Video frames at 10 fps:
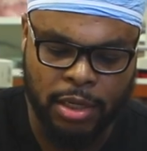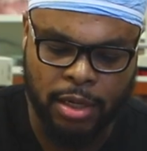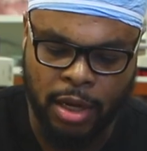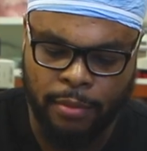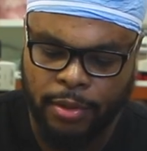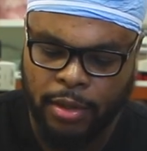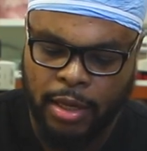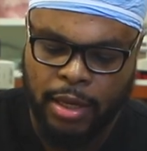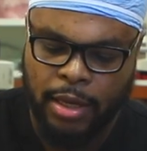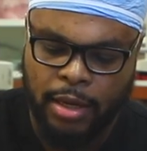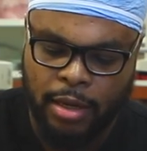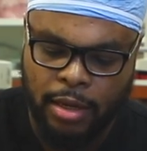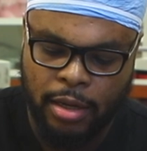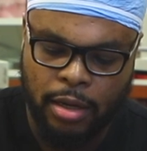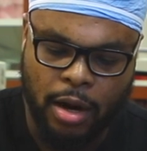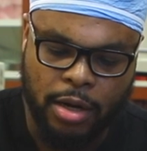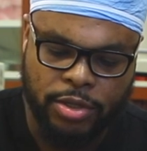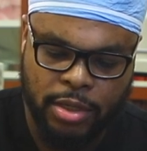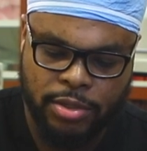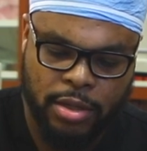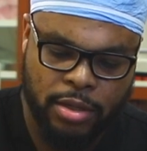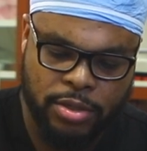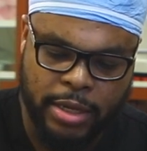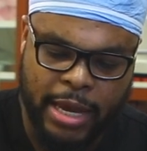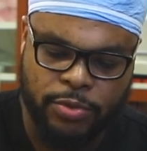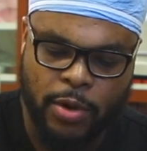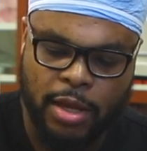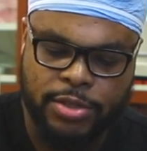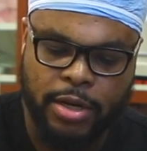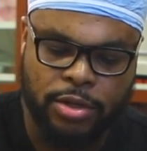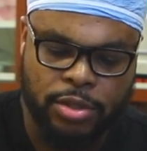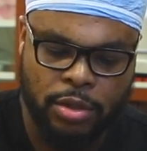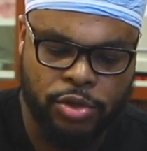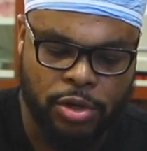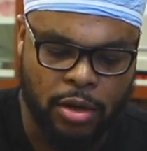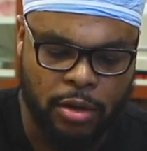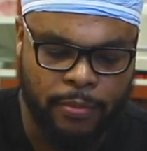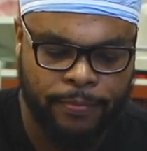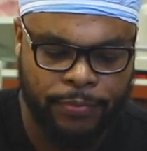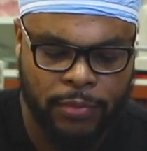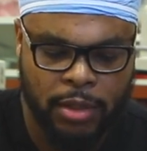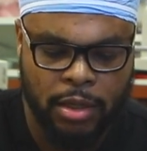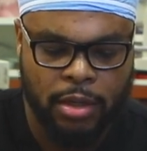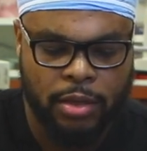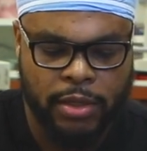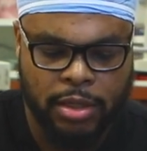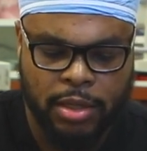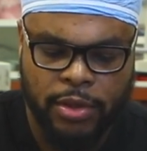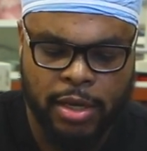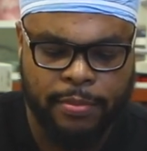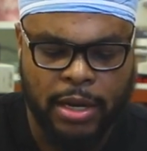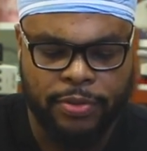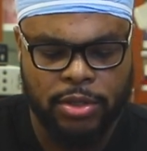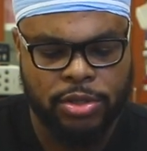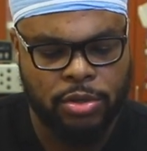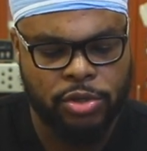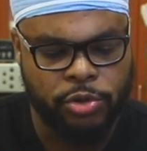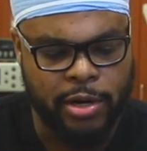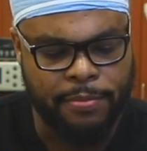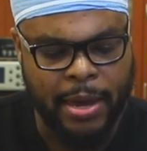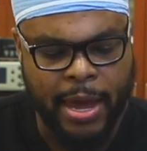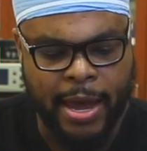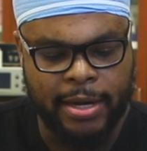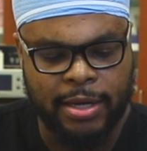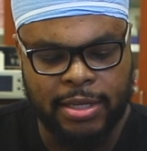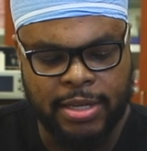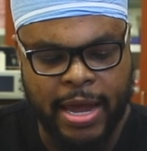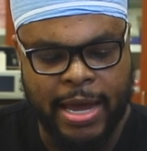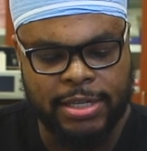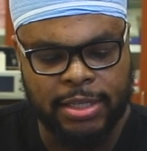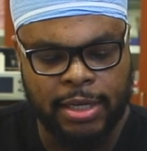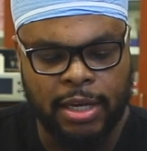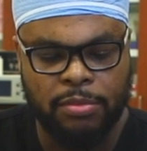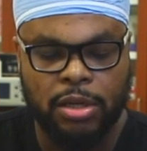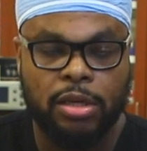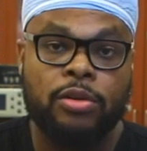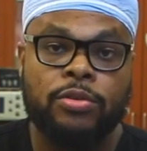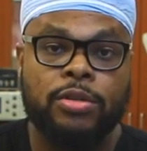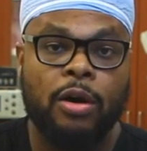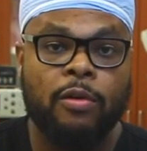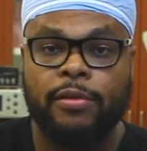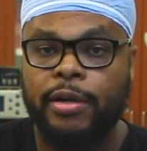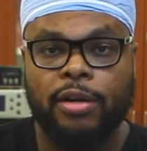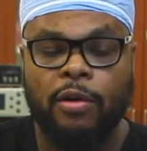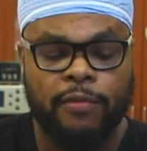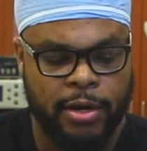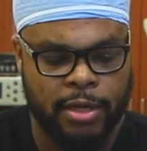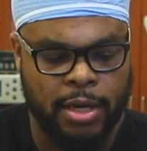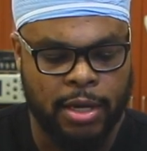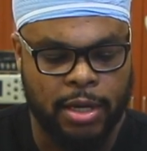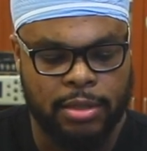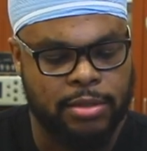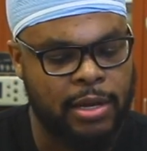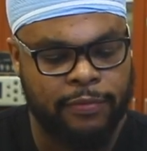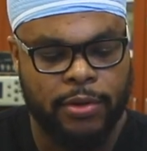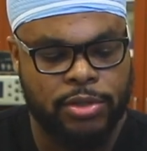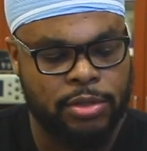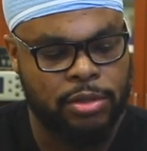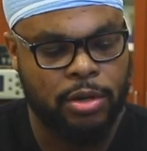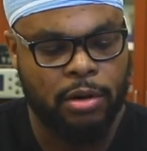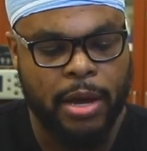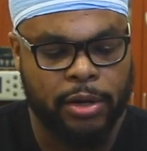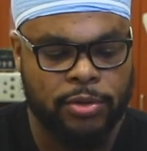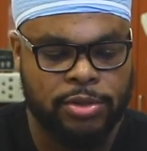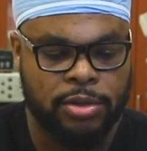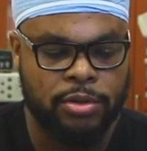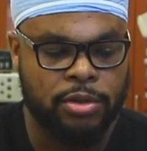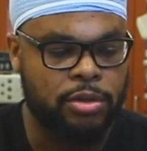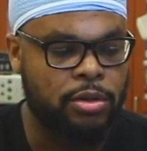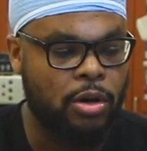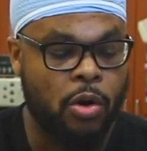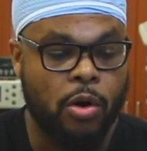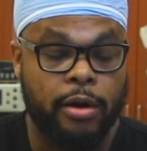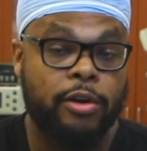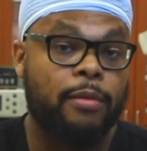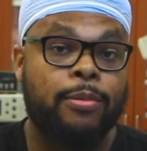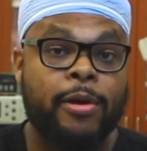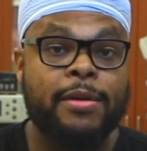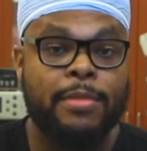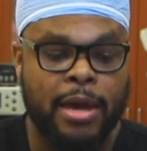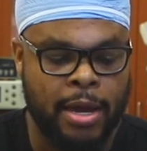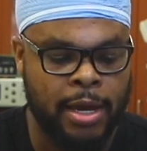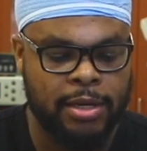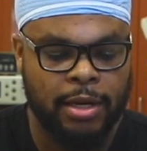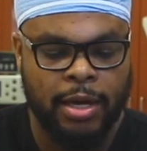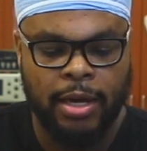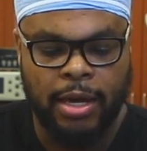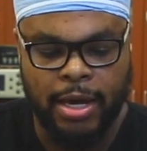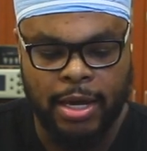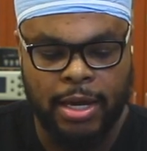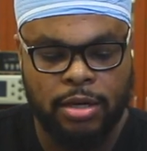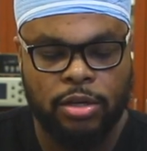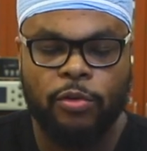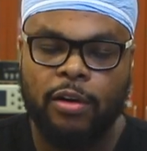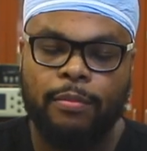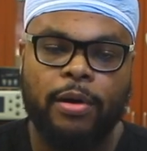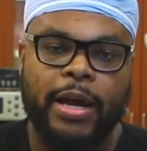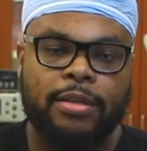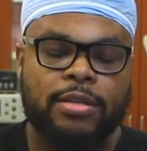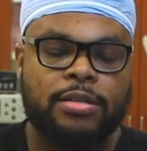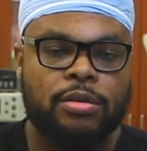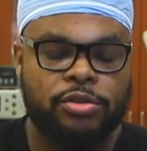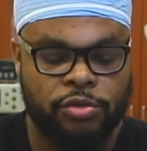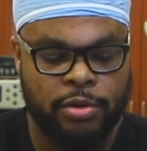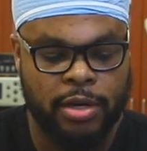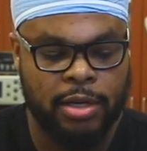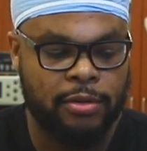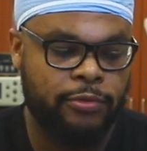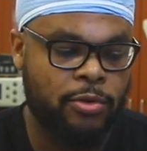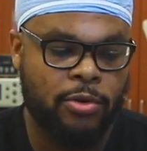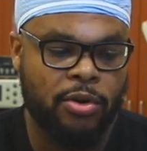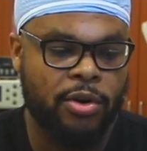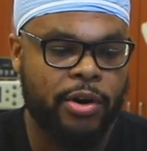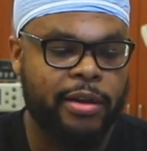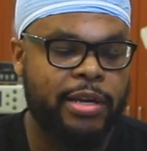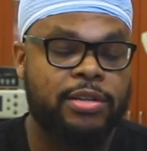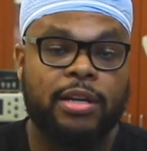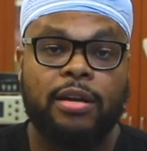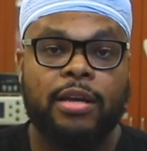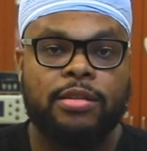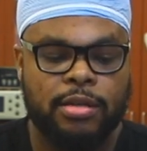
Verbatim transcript: pickup, our scissors, as well as our suture. The good thing about this suturing pad is that it can be used over and over again. Say for instance, you're a medical student or you're pre-med and you wanna practice suturing for let's say the next